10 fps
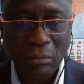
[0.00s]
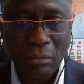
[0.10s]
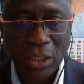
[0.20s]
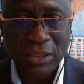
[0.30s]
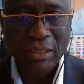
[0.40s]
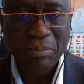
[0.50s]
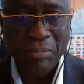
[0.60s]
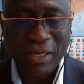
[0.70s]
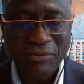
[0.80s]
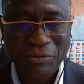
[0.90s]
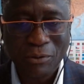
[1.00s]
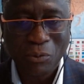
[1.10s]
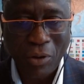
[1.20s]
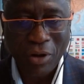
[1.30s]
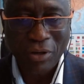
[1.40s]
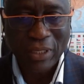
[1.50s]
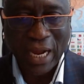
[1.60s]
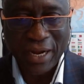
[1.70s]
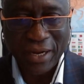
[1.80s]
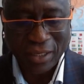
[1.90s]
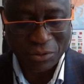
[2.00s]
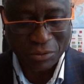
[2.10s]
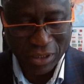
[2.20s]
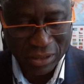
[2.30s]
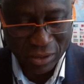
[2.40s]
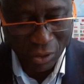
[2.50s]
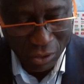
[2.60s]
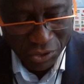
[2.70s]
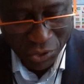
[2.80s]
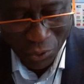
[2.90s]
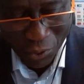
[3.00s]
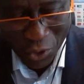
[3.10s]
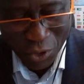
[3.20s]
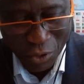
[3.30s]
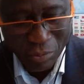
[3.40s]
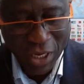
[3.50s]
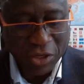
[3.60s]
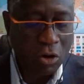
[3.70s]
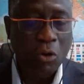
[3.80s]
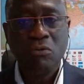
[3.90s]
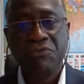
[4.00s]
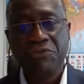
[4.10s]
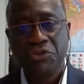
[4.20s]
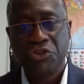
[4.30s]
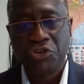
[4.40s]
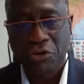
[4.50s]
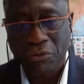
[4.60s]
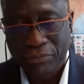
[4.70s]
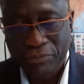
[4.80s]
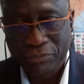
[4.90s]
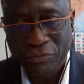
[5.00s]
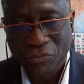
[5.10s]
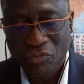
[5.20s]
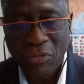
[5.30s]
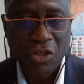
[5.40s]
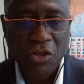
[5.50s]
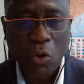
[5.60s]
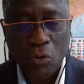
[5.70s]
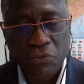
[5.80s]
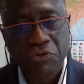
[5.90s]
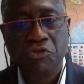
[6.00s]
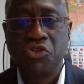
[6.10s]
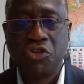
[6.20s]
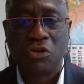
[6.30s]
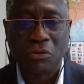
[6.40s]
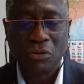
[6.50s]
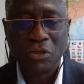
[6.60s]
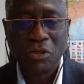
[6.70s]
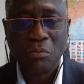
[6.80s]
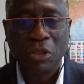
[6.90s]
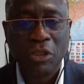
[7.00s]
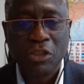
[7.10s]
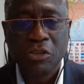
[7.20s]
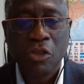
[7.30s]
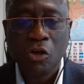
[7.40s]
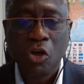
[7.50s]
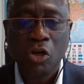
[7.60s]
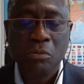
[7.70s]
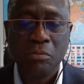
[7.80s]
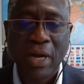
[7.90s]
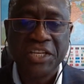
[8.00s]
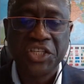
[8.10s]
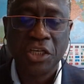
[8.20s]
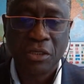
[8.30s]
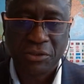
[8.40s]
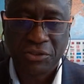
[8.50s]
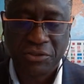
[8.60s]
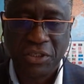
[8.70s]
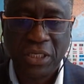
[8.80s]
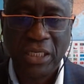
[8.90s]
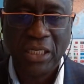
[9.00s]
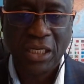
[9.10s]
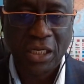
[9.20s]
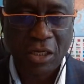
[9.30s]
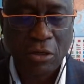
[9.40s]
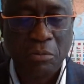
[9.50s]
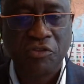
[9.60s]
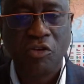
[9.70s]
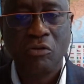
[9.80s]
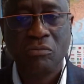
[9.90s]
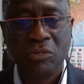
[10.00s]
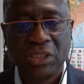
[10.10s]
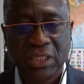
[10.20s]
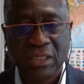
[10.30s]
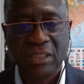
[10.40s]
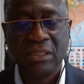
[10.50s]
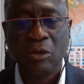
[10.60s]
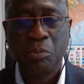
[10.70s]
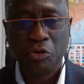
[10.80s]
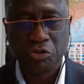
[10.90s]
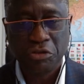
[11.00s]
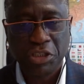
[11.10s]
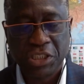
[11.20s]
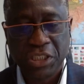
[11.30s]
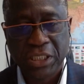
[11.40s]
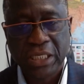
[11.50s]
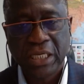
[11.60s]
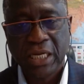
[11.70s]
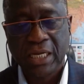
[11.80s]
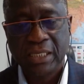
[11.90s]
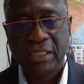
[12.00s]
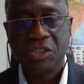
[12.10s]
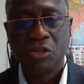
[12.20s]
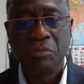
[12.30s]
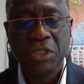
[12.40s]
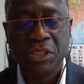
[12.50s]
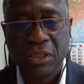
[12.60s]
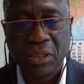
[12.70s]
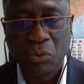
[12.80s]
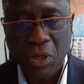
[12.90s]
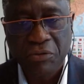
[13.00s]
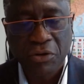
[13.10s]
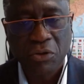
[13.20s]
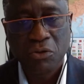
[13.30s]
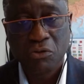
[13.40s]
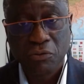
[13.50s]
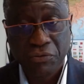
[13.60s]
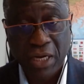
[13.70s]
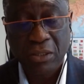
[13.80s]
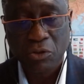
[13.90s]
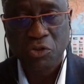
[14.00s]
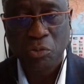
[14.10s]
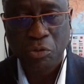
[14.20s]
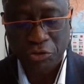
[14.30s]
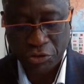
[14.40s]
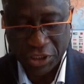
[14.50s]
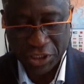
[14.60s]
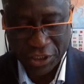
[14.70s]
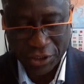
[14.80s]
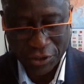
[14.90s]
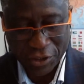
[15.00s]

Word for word: most impactful word I heard today is also make your own future. Make your own future. But does not come by chance. It comes from seizing the opportunity. And this summit is a way for you to find those opportunities